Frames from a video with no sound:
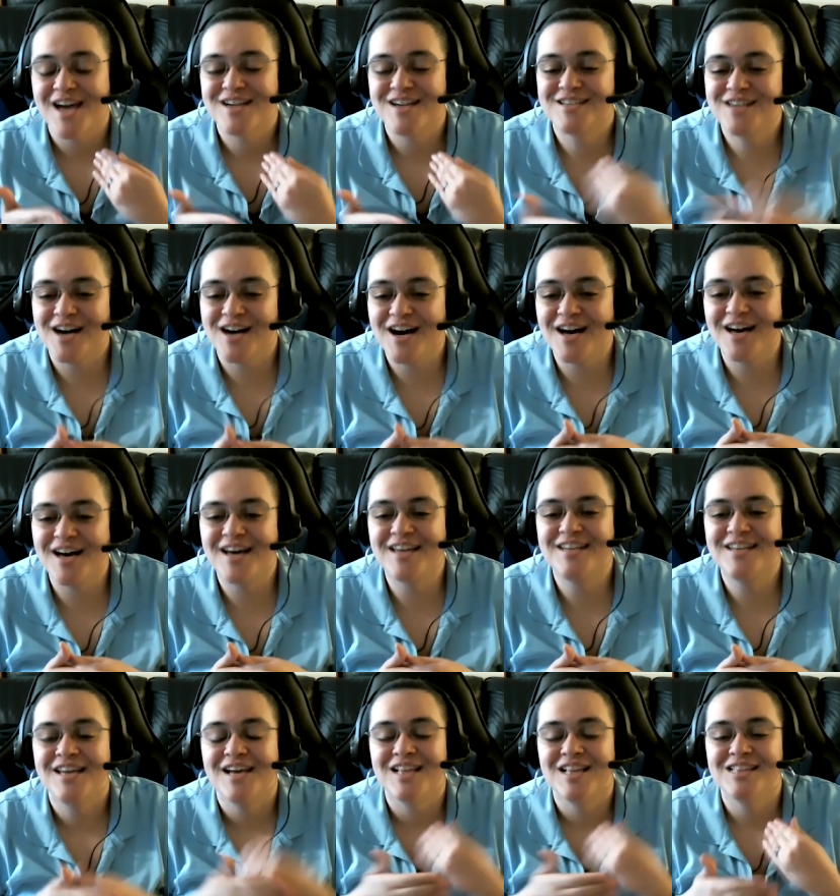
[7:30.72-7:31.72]
God
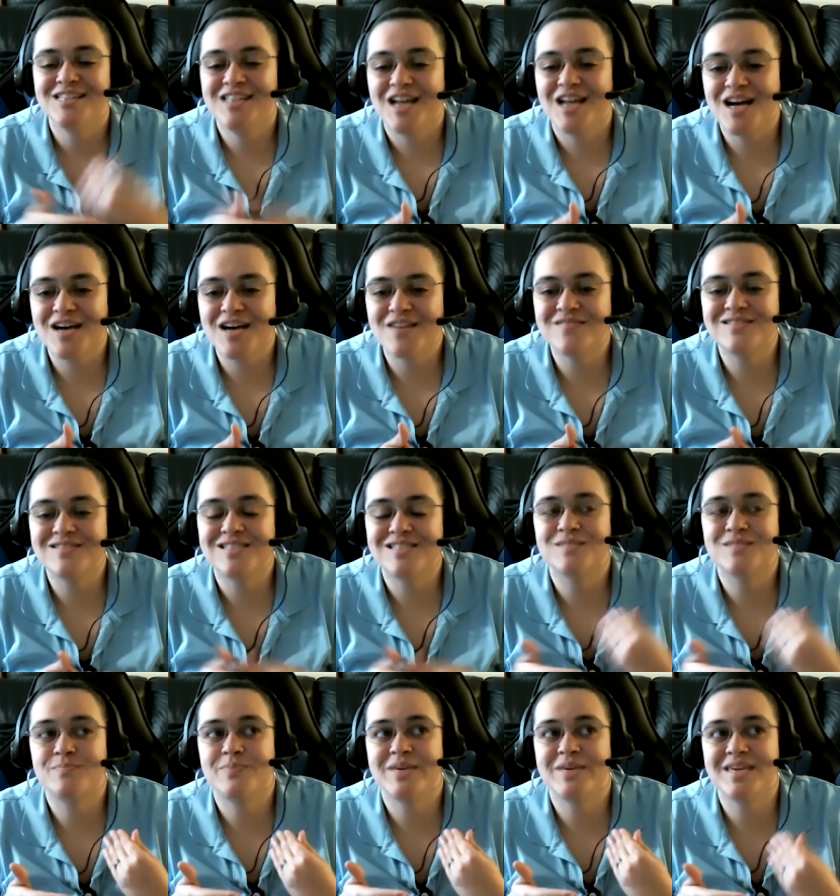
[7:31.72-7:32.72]
loves
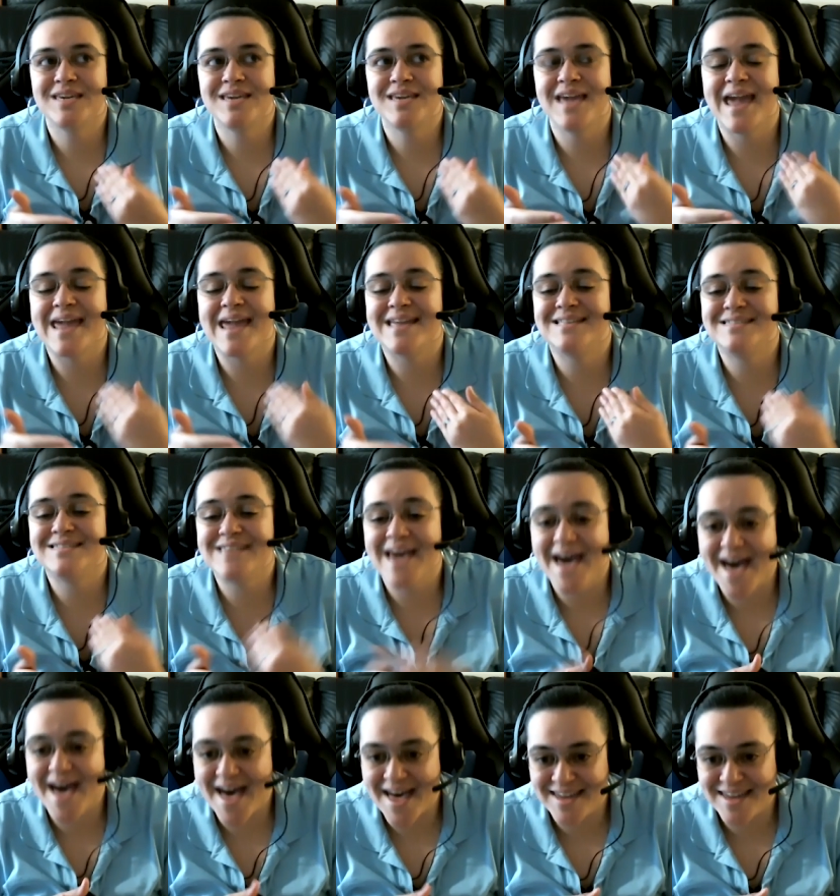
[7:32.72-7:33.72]
to be a
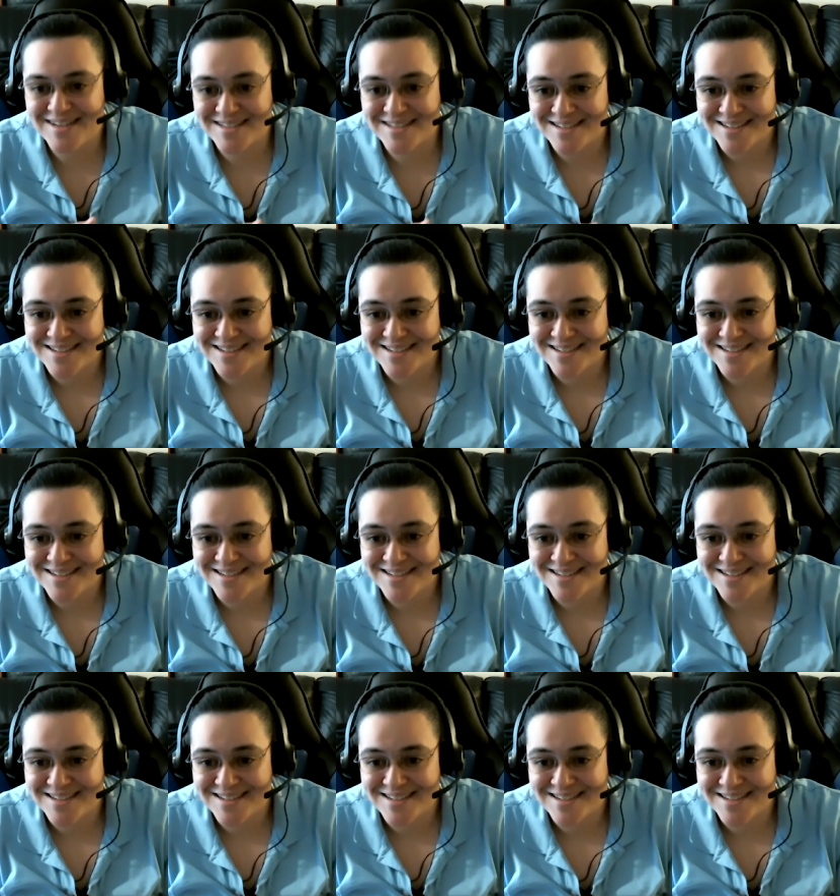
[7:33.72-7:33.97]
dad.